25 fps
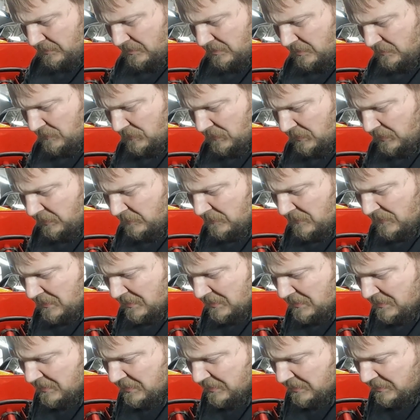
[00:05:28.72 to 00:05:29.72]
Sometimes
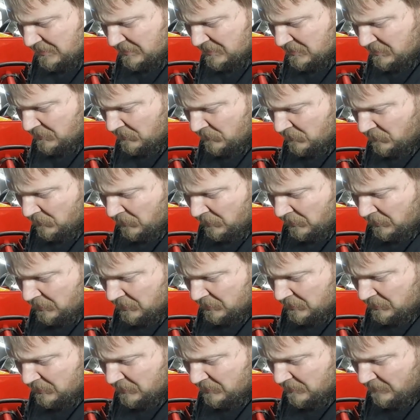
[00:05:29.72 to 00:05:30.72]
these things don't want
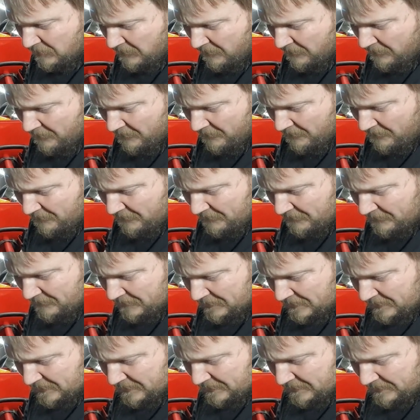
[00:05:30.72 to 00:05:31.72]
to
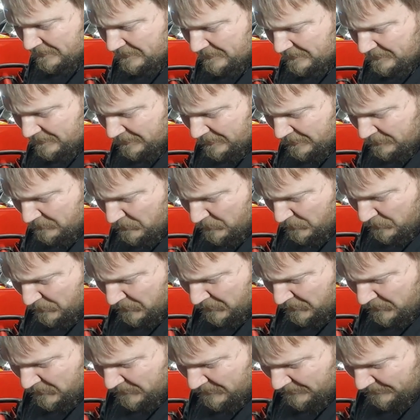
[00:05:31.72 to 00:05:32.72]
come
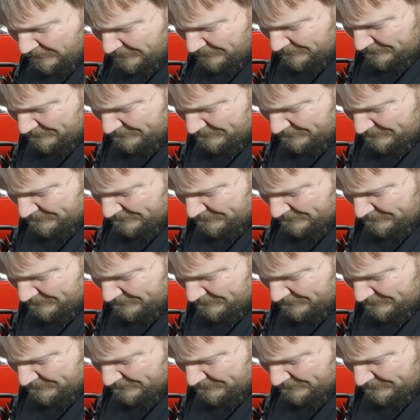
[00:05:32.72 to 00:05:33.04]
apart.